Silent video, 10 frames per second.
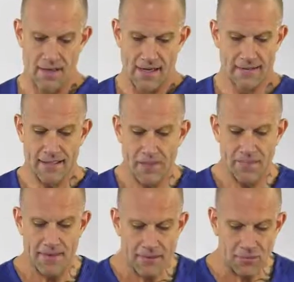
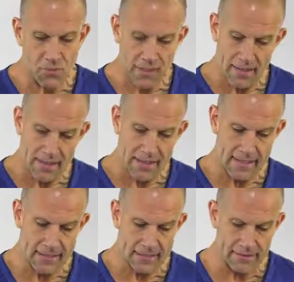Except this one
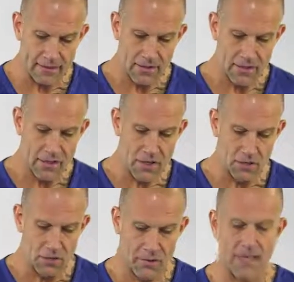is, you know,
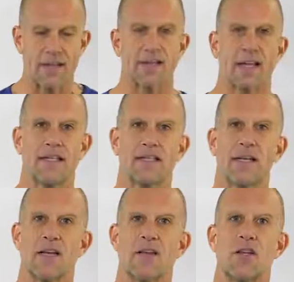looking at things,
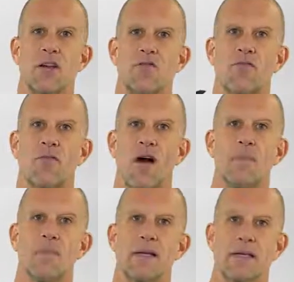that, you know,
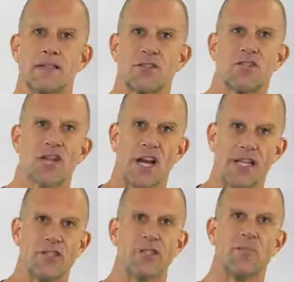from its
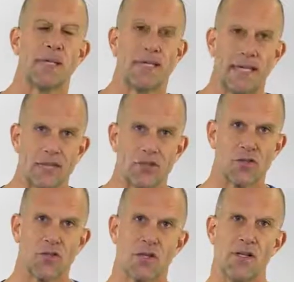change in
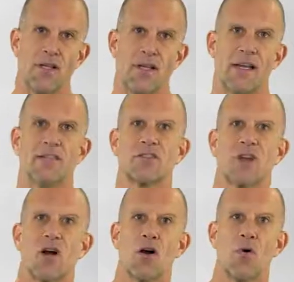potential. And
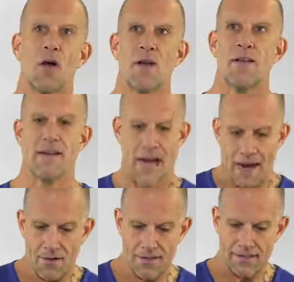so
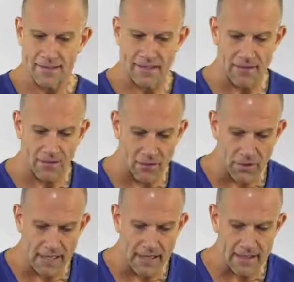now instead of
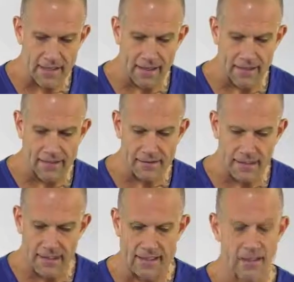looking at things
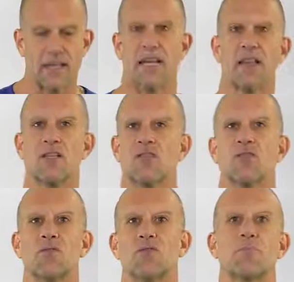in
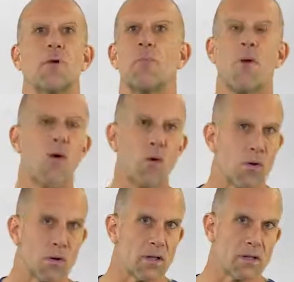kilojoules per
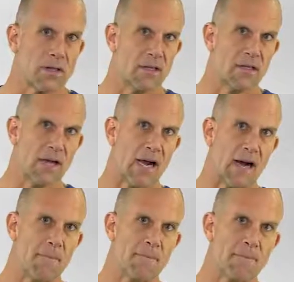mole
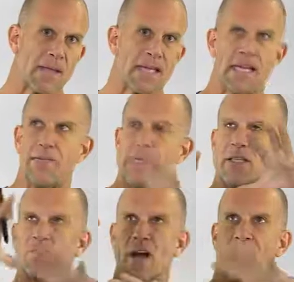um, and
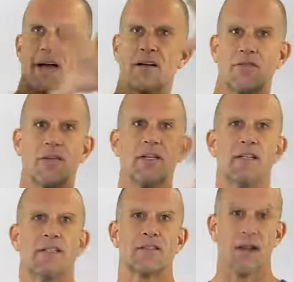keeping track of
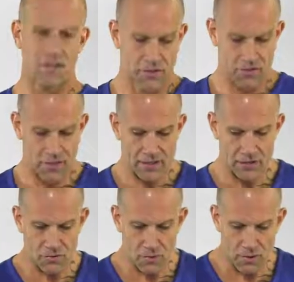these
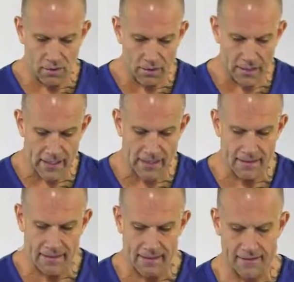concentrations, we're looking
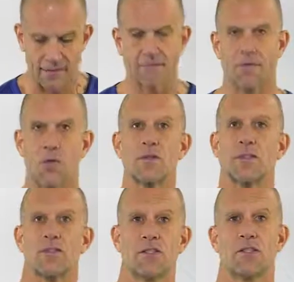at things in
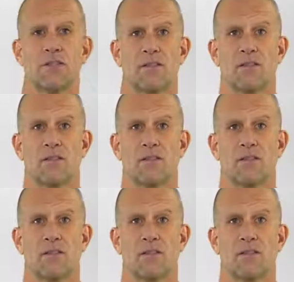voltages.